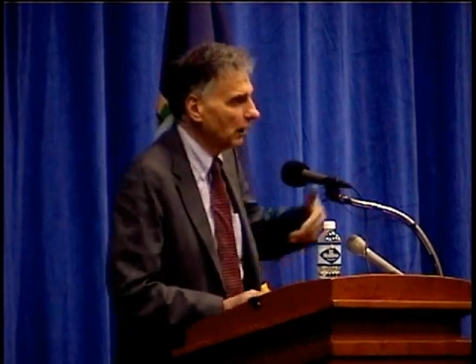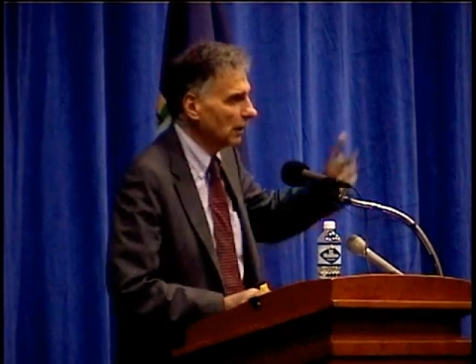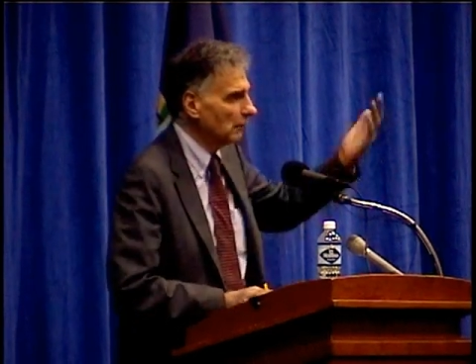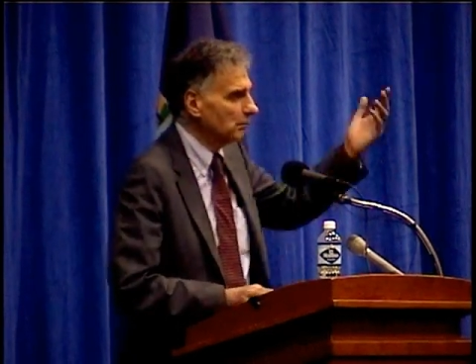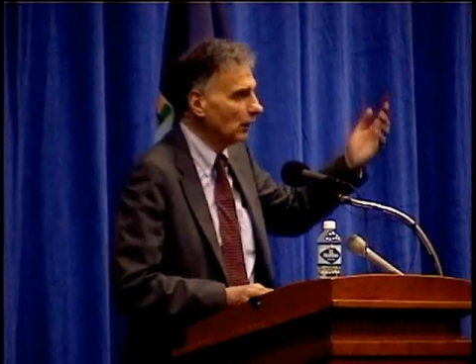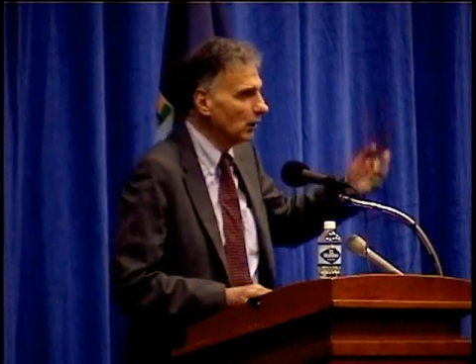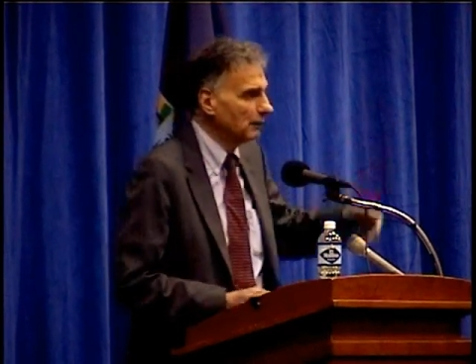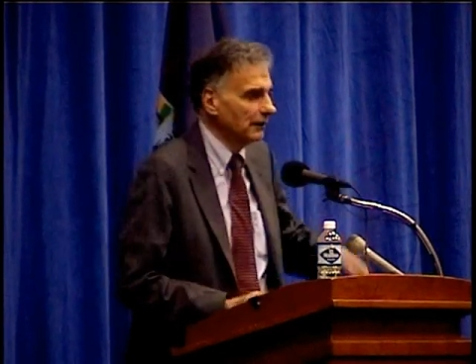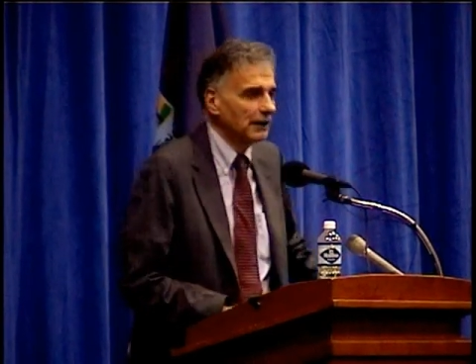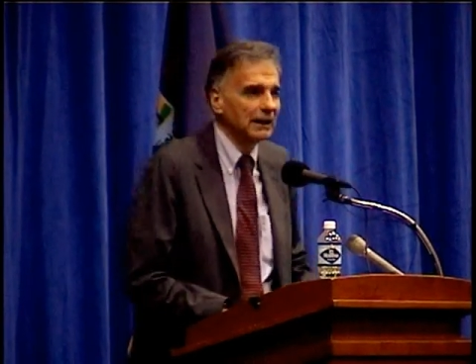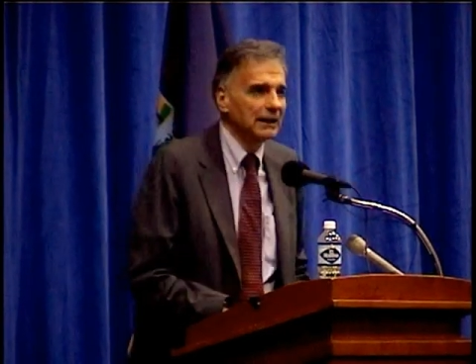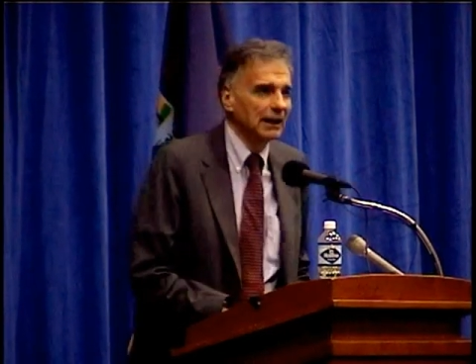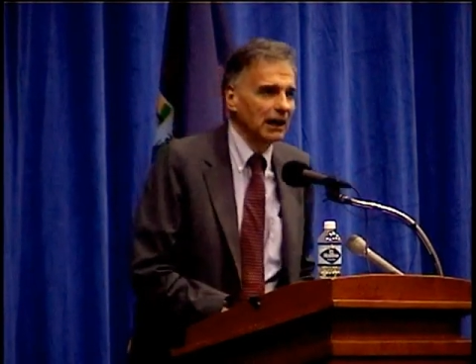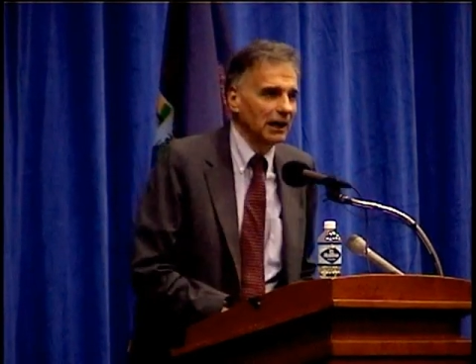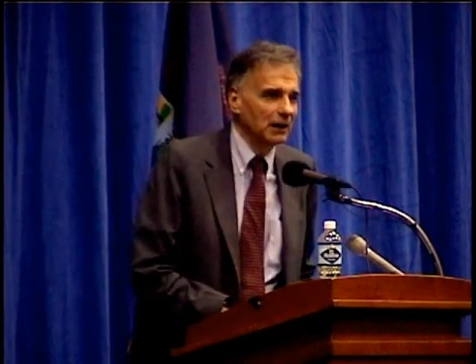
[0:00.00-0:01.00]
what a booming
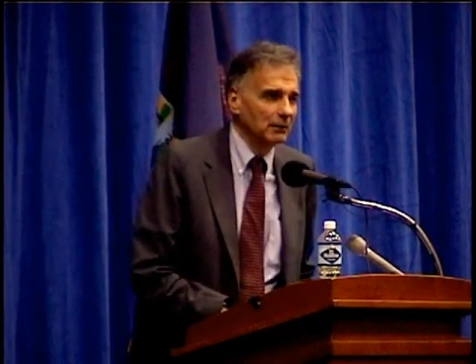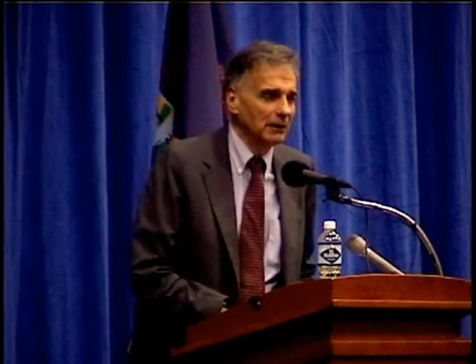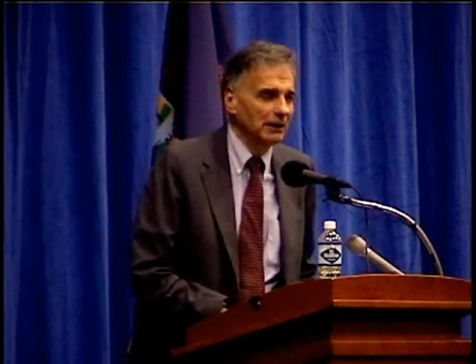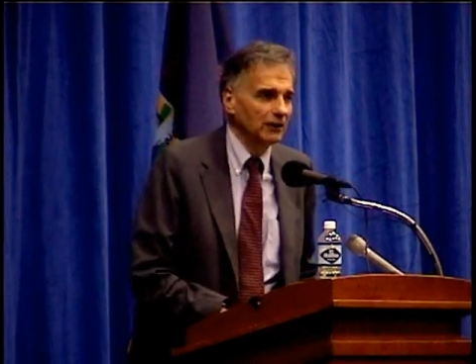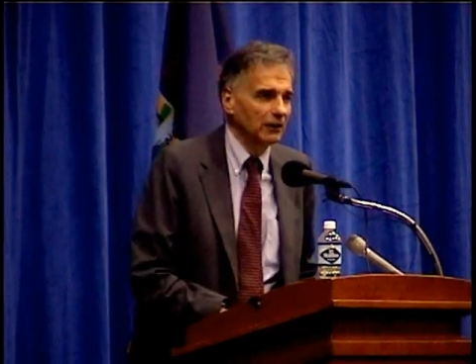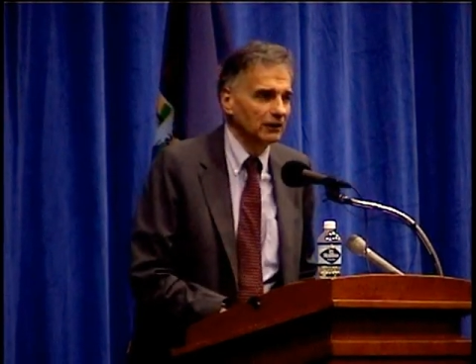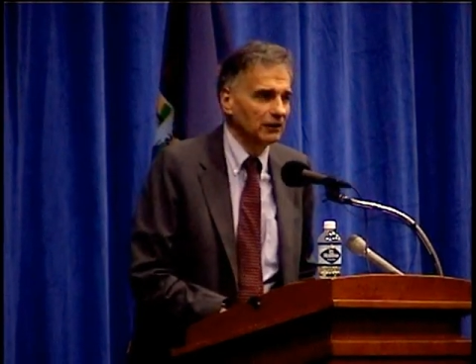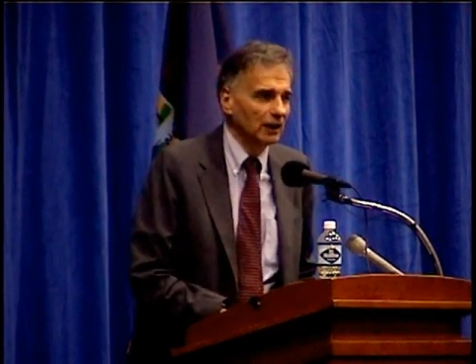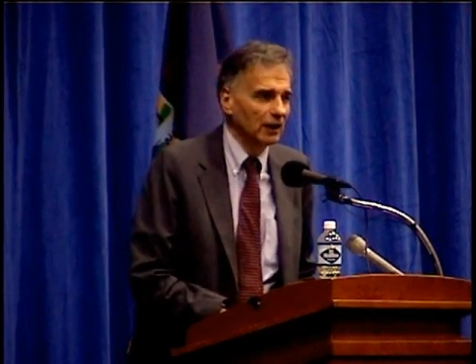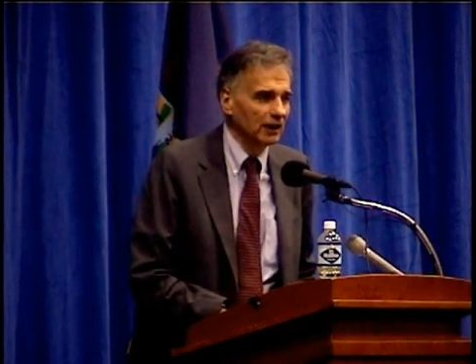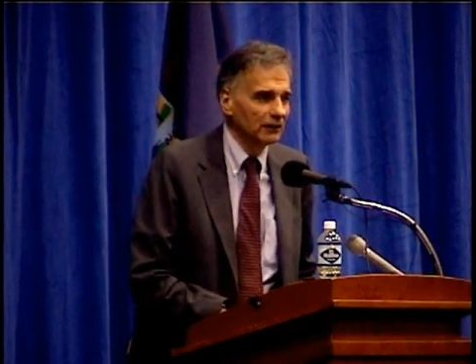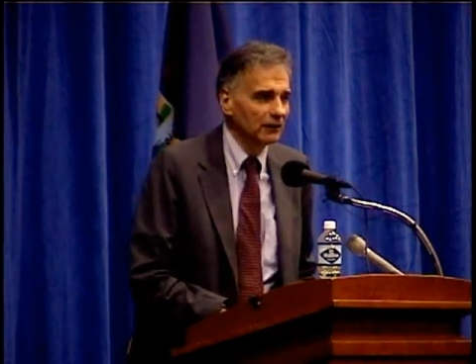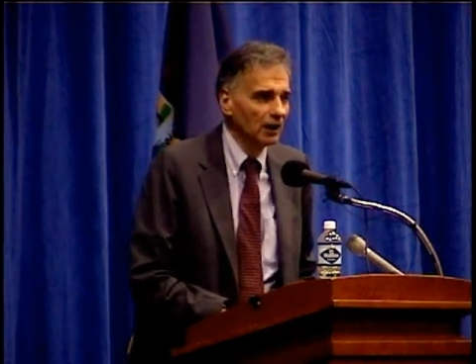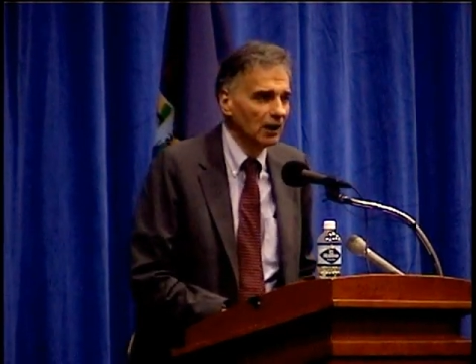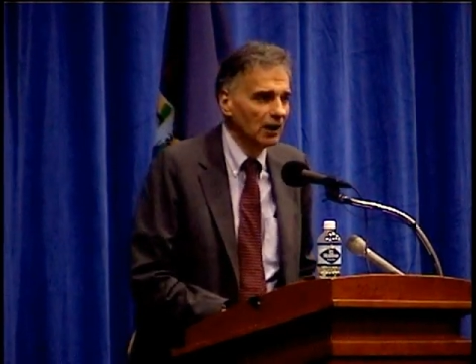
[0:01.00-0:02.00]
economy this
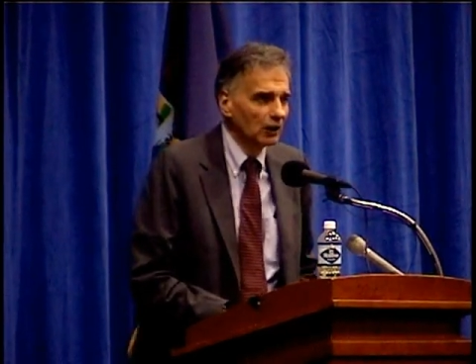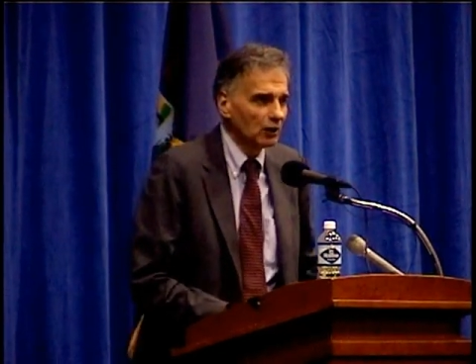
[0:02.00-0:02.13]
is.